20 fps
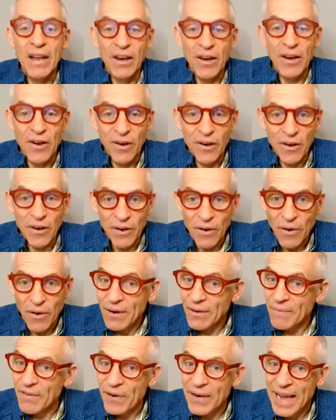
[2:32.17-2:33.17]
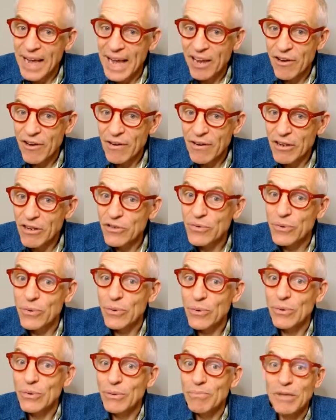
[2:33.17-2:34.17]
Not very accurate at
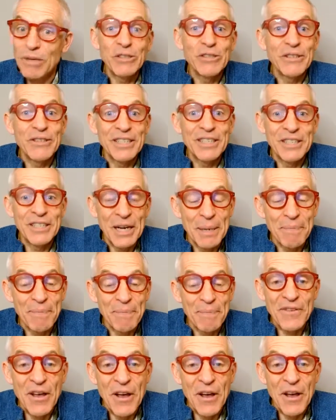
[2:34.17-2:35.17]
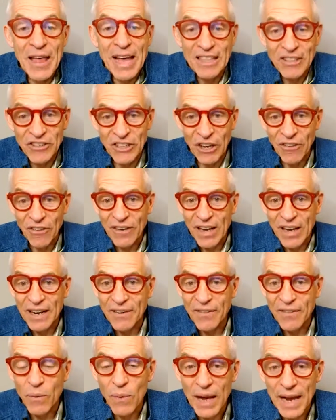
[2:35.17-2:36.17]
all most of the time. So that's just
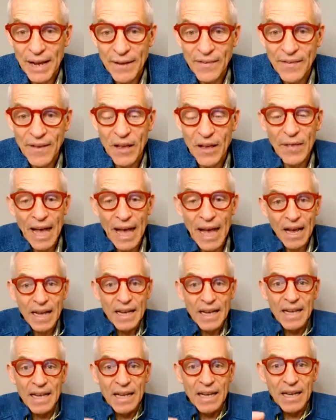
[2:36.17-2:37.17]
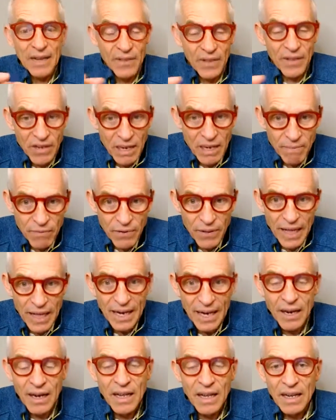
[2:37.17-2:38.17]
kind of the way. So that idea and the tip for
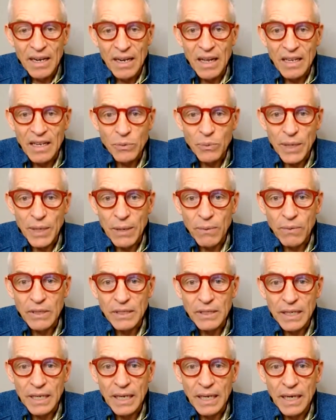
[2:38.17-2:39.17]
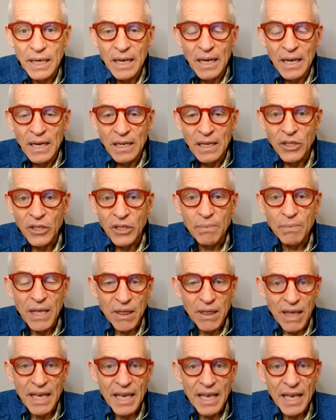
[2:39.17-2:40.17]
that last week was to
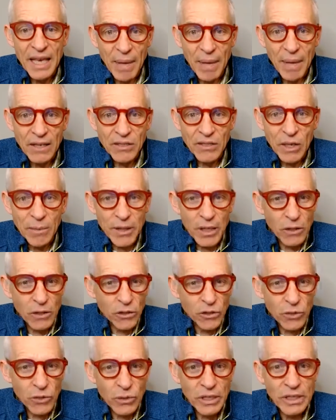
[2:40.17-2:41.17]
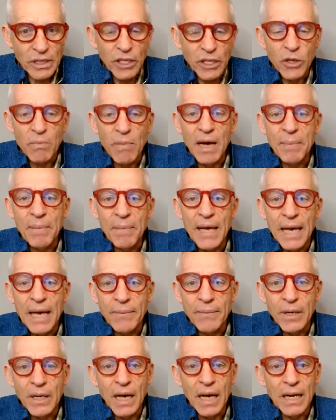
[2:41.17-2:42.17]
be thinking about some of those stories that you might be
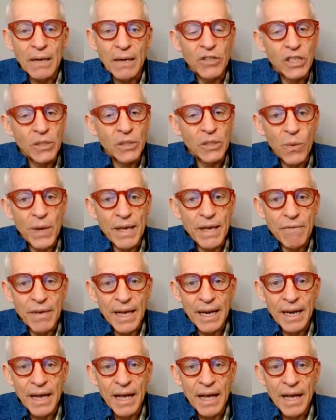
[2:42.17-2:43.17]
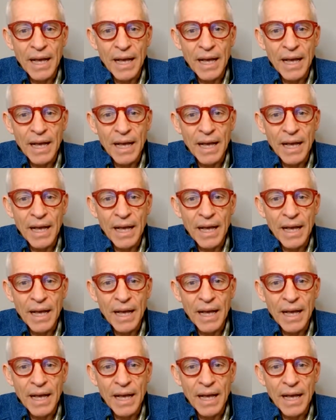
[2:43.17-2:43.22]
able to kind of just weave in.